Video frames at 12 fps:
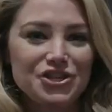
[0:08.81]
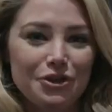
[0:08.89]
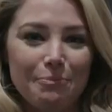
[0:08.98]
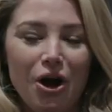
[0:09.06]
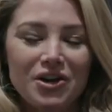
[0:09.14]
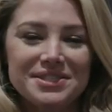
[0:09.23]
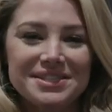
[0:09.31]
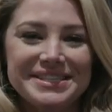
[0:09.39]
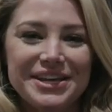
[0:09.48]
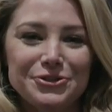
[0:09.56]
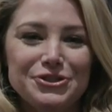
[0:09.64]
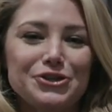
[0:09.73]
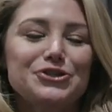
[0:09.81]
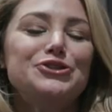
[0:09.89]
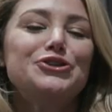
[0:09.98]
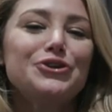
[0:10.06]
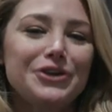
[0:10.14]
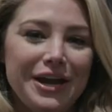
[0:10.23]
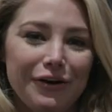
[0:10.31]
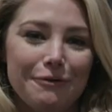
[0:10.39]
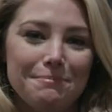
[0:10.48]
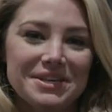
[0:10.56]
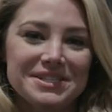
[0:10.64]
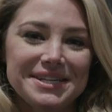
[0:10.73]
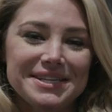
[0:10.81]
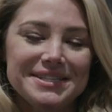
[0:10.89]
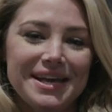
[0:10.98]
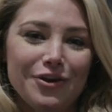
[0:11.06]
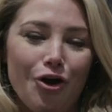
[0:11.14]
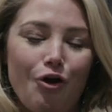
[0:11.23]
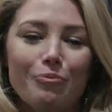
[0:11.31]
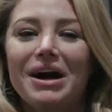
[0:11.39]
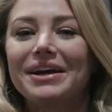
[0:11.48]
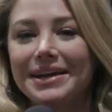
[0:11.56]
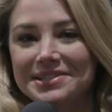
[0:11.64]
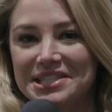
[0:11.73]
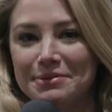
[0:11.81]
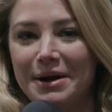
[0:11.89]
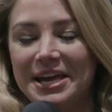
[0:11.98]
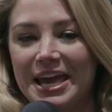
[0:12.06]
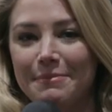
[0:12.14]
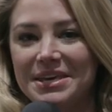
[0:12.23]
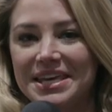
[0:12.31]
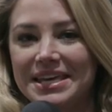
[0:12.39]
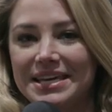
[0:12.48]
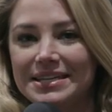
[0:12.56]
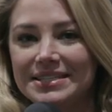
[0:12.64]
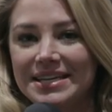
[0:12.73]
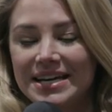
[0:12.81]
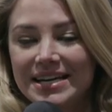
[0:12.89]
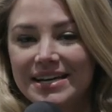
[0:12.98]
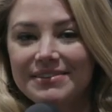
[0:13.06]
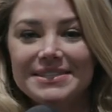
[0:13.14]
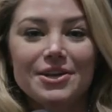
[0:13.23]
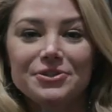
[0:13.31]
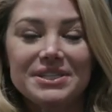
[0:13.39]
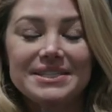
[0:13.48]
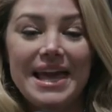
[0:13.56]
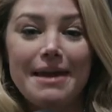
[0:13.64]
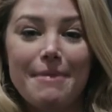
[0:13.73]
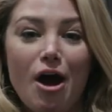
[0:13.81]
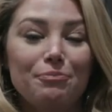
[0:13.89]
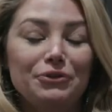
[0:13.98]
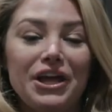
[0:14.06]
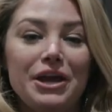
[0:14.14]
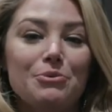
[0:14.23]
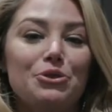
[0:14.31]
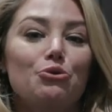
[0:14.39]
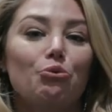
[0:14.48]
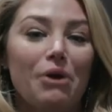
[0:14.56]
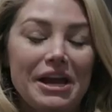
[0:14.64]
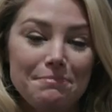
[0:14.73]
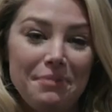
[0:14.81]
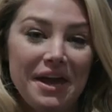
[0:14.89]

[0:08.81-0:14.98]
and the Boston Celtics took care of business at home against the Miami Heat. The Celtics came out playing with great